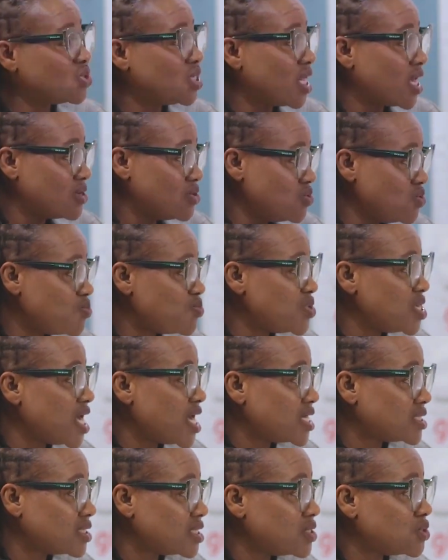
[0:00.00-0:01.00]
to the
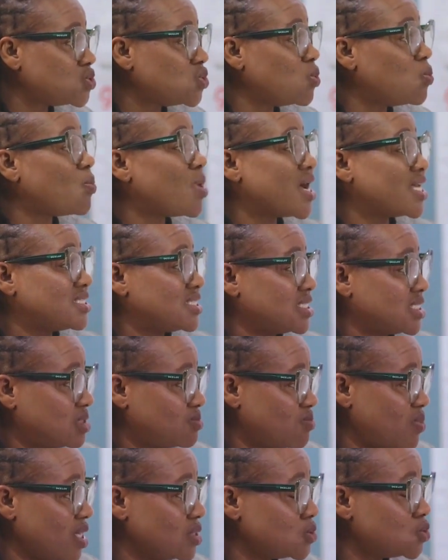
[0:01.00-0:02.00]
UPSA to
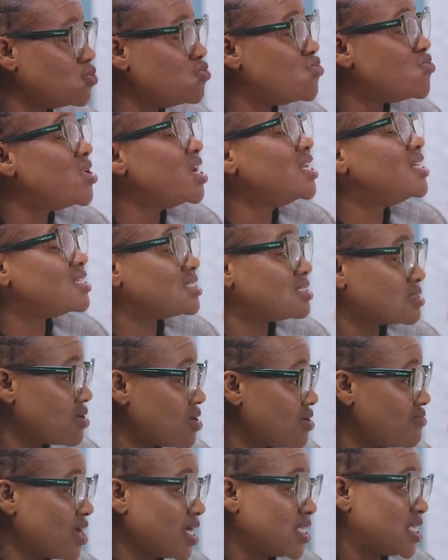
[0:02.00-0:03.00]
participate, to
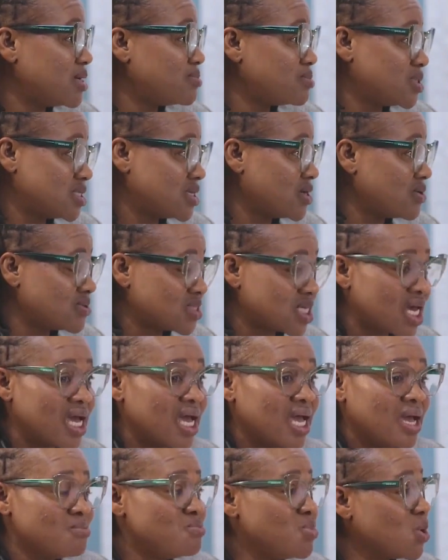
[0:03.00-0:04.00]
rediscover themselves,
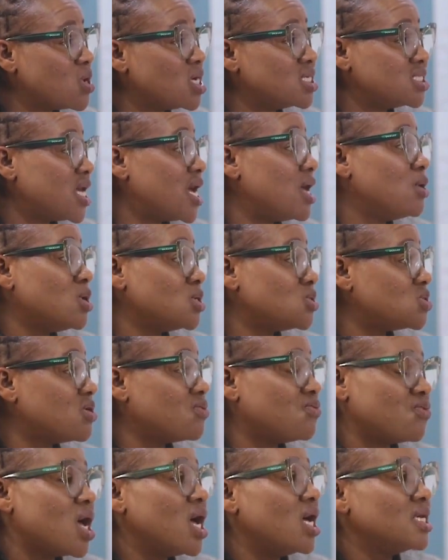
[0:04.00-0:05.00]
because there are a lot
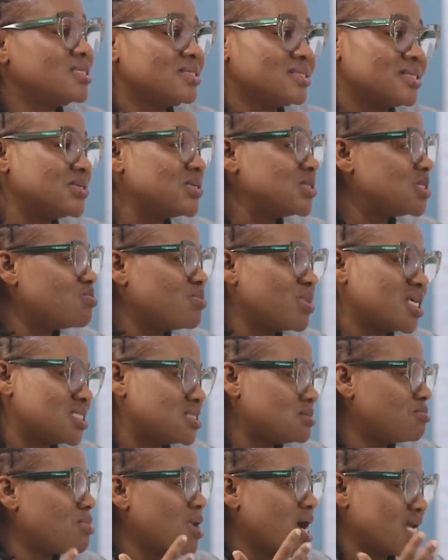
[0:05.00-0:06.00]
of skills
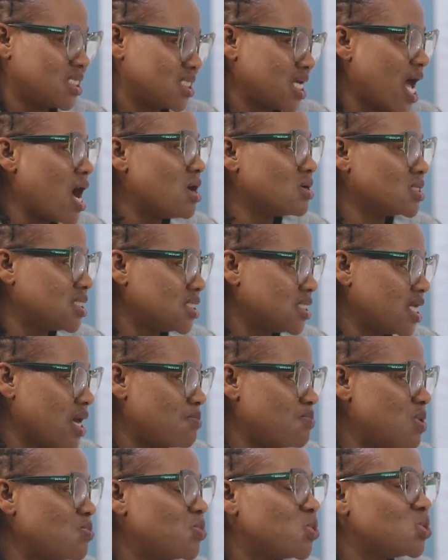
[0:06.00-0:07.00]
mismatch out
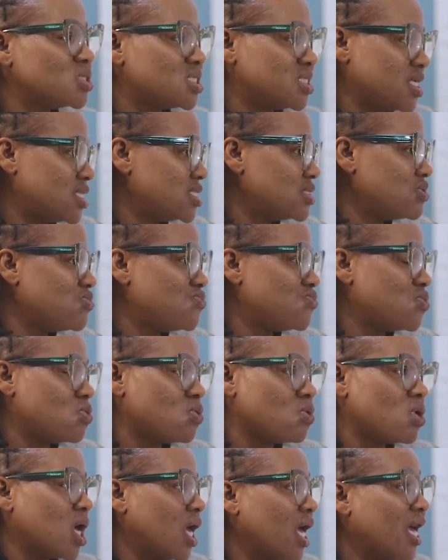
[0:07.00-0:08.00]
there. People settle
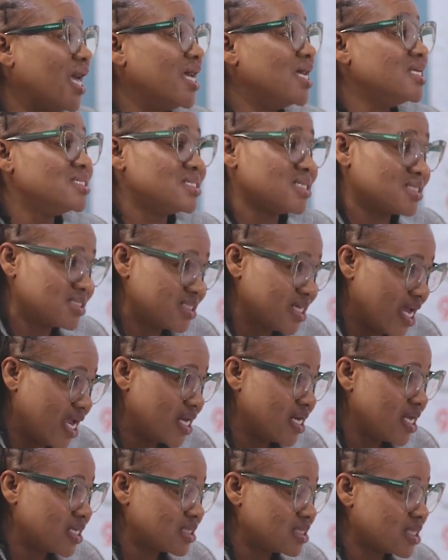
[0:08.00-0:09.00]
for just
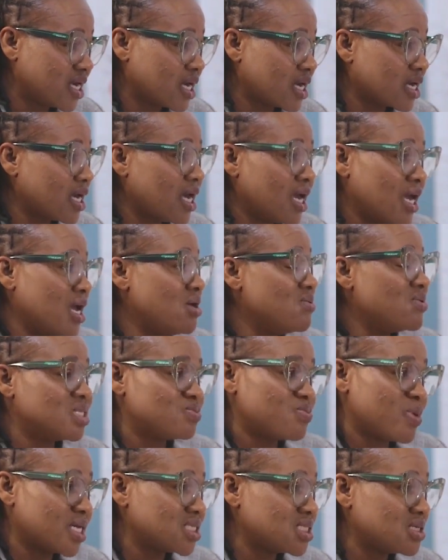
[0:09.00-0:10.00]
anything,
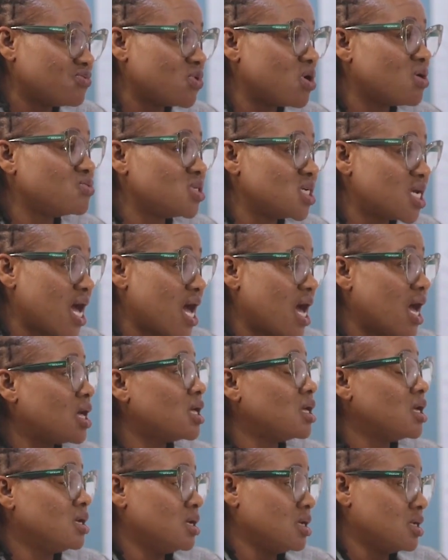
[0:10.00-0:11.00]
irrespective of their
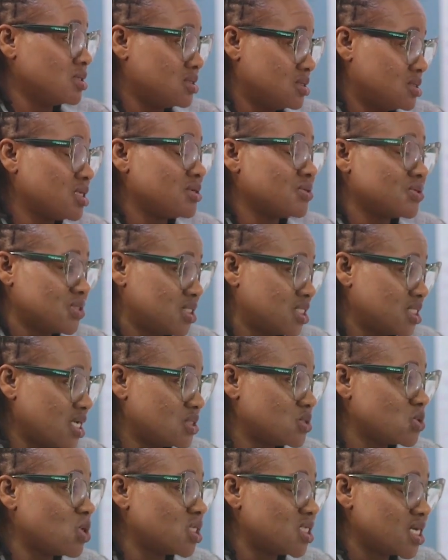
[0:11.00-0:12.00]
skill
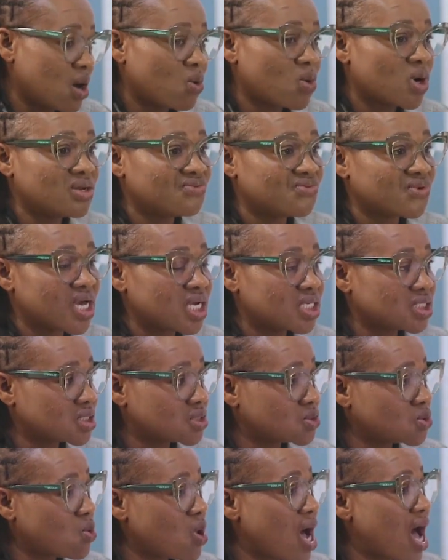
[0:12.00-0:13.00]
set or their
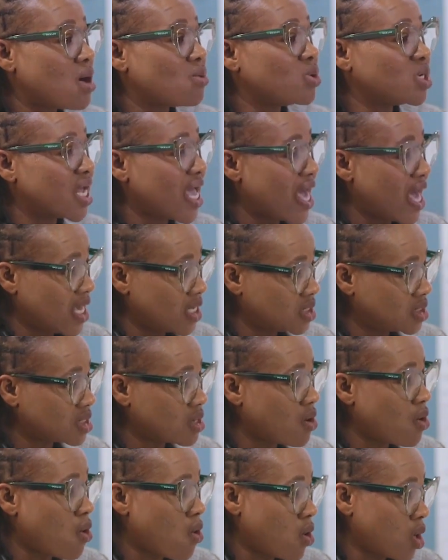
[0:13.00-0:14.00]
qualifications. So I would
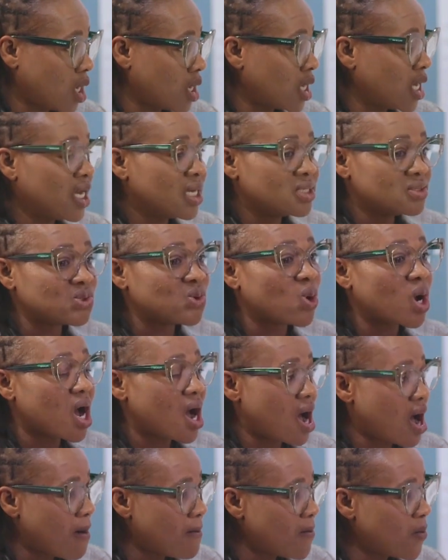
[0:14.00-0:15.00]
urge all to
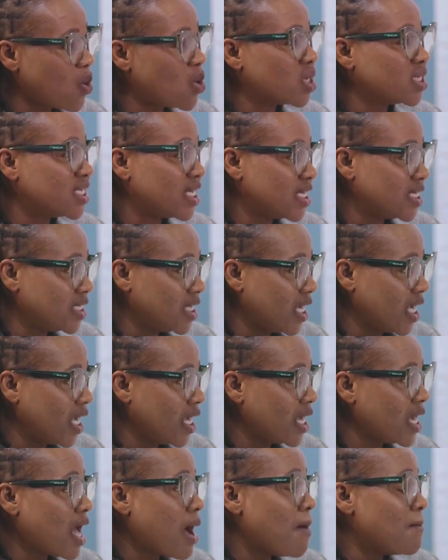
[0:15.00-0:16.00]
come on the
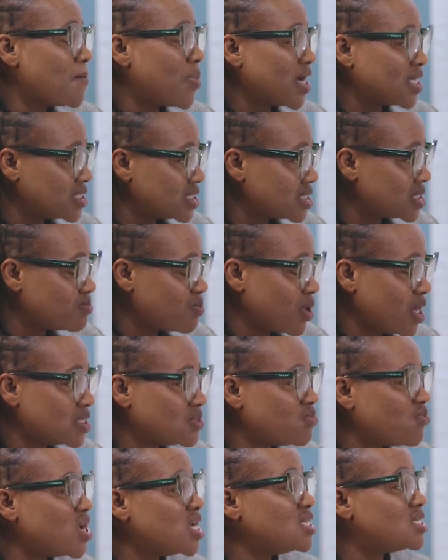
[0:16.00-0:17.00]
day,
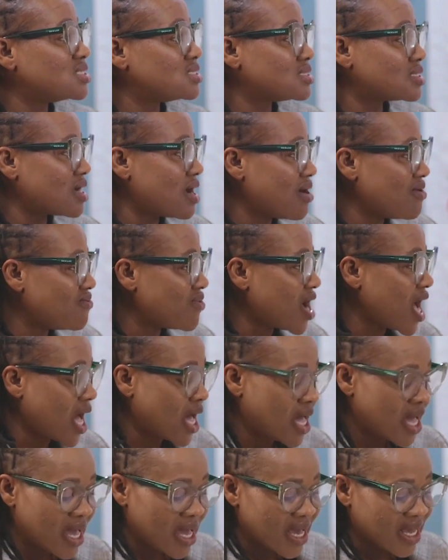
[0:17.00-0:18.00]
participate,
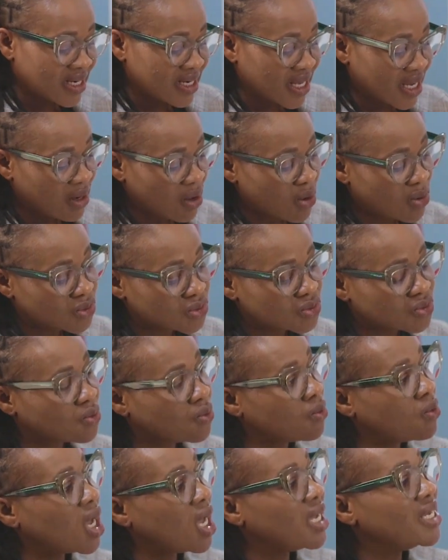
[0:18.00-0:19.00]
rediscover, and then
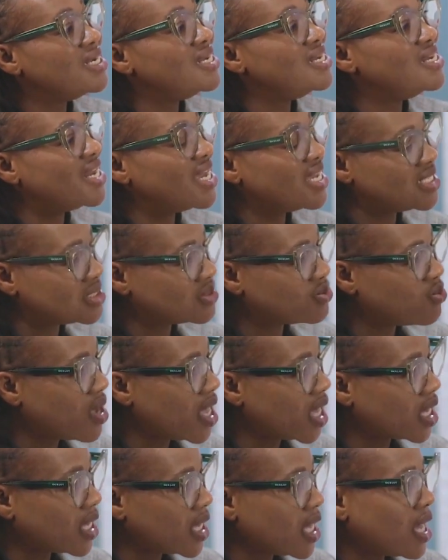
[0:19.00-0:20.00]
also
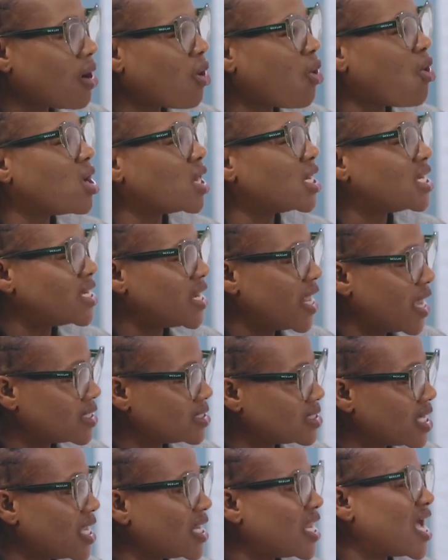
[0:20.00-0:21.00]
network,
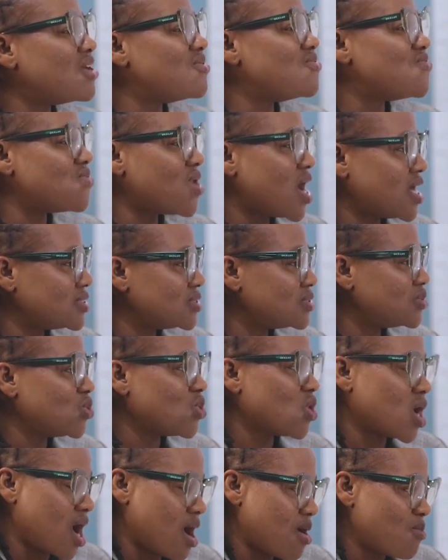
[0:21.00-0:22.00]
connect, and advance
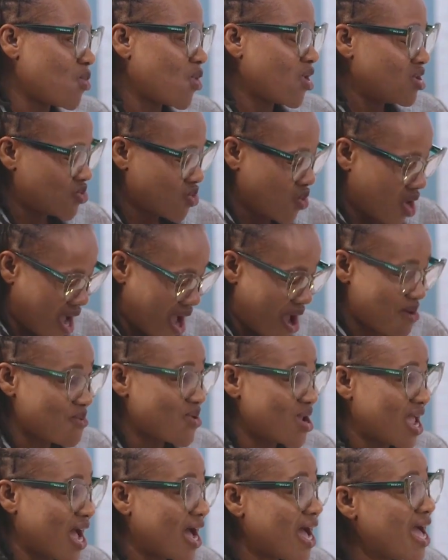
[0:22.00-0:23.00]
your
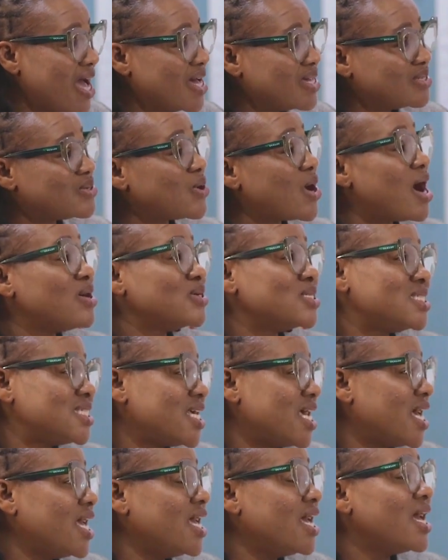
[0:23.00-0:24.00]
career. So I would
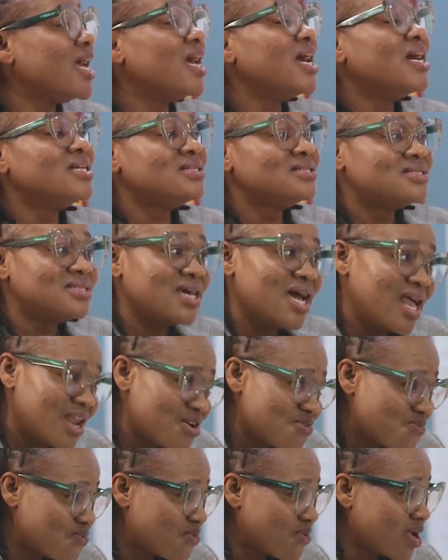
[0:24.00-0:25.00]
say,
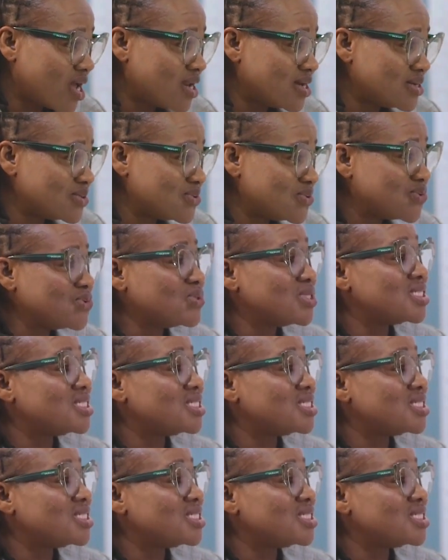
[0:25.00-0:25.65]
tell a friend